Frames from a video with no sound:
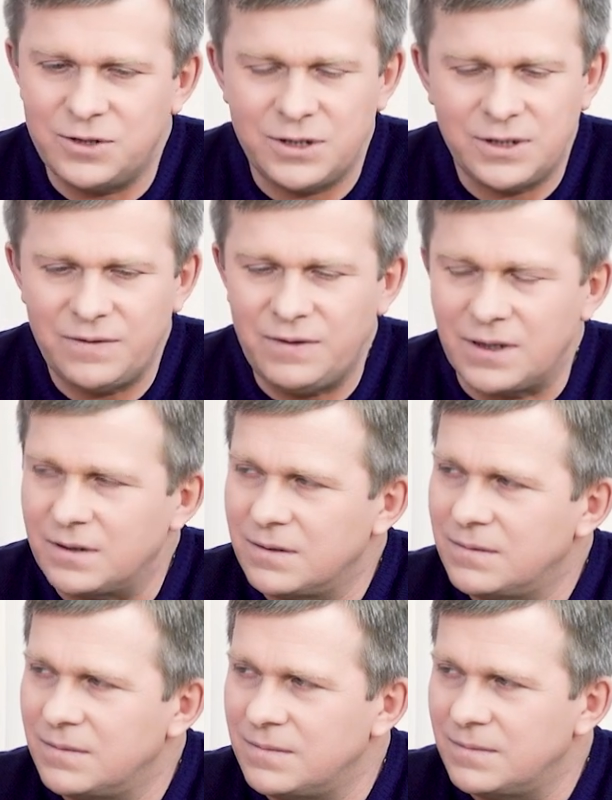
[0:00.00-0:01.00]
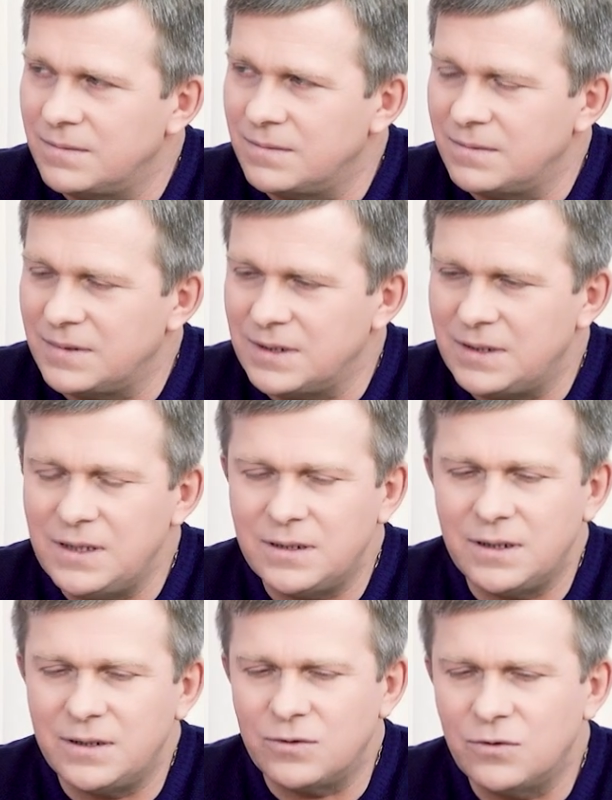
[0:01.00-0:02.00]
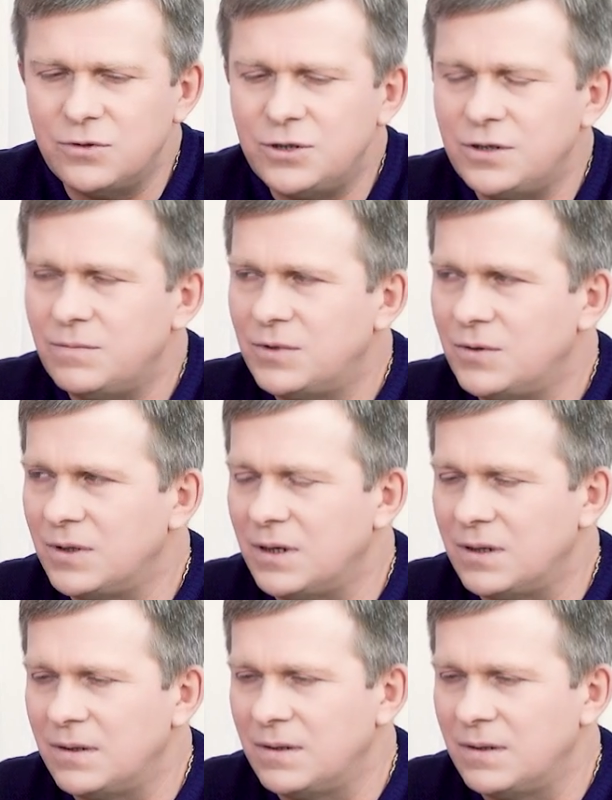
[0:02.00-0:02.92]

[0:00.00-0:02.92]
However, a person puts in a lot of effort,